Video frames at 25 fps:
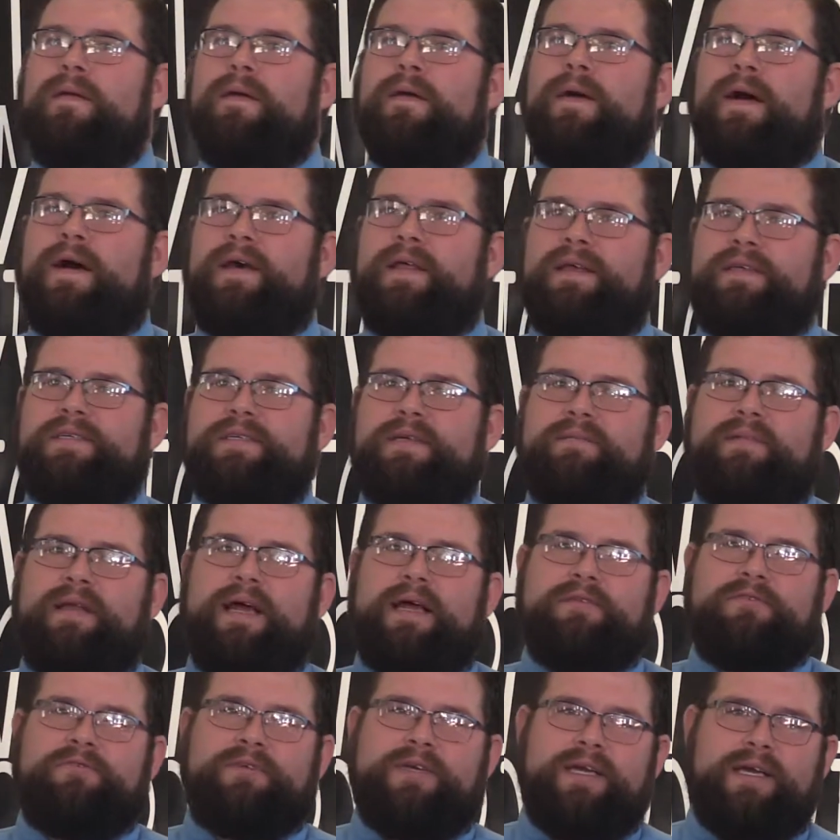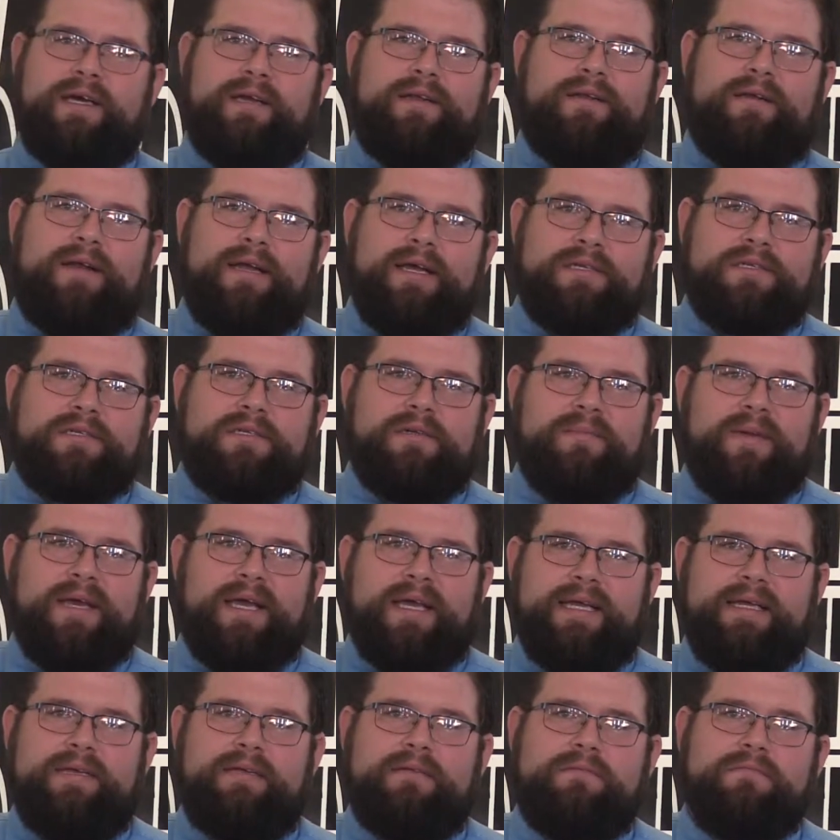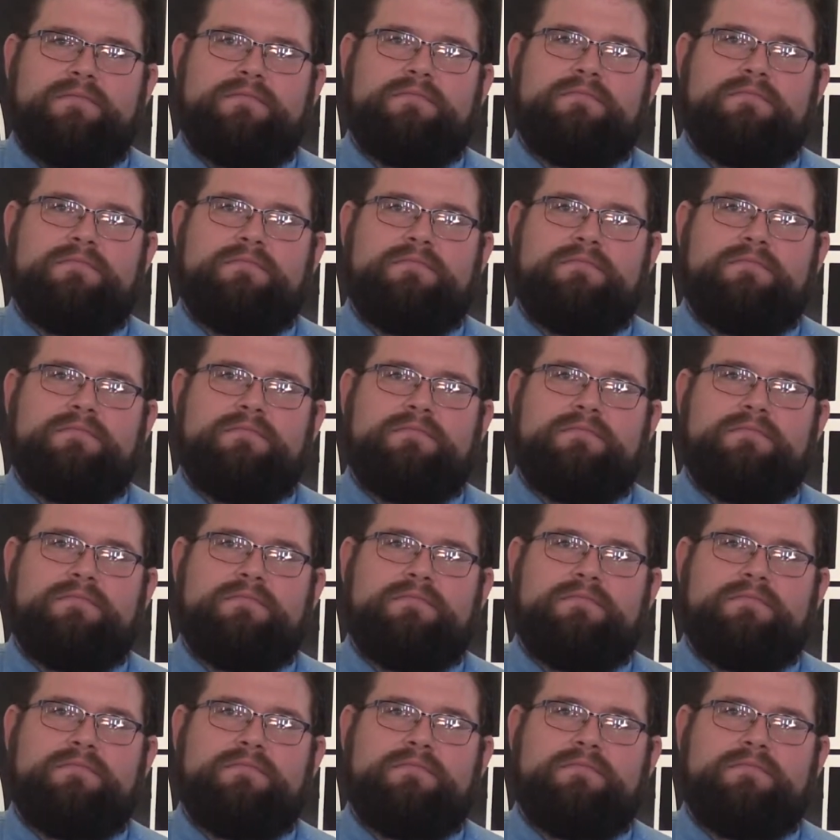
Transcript: I think sometimes we underestimate